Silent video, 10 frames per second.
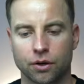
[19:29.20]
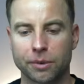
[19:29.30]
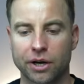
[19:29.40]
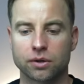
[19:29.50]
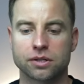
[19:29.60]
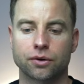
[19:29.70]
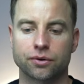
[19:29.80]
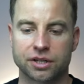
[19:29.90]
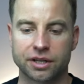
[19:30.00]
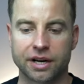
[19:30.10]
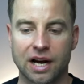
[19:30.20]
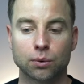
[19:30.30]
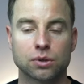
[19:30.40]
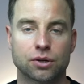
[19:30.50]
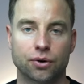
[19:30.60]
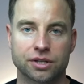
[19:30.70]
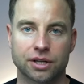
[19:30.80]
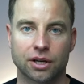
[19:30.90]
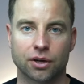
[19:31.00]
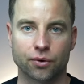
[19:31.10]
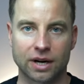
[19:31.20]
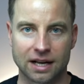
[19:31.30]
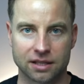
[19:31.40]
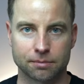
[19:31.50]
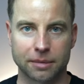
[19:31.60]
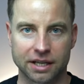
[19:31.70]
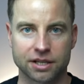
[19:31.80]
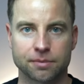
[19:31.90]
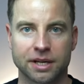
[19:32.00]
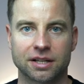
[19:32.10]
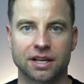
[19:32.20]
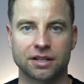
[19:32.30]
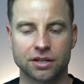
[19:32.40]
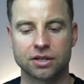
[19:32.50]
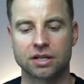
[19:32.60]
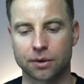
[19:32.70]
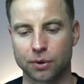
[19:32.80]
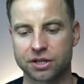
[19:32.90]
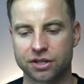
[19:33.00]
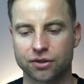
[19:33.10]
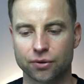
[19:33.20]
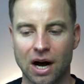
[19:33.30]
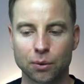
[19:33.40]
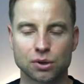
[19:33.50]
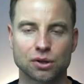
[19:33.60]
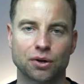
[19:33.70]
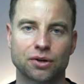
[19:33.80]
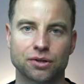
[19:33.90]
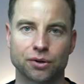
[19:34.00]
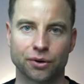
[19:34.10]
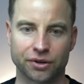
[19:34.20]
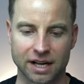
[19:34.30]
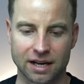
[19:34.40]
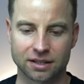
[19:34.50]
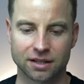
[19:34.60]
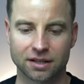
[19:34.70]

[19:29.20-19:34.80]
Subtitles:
You may also consider outsourcing your ads management, and this is a question to outsource or not.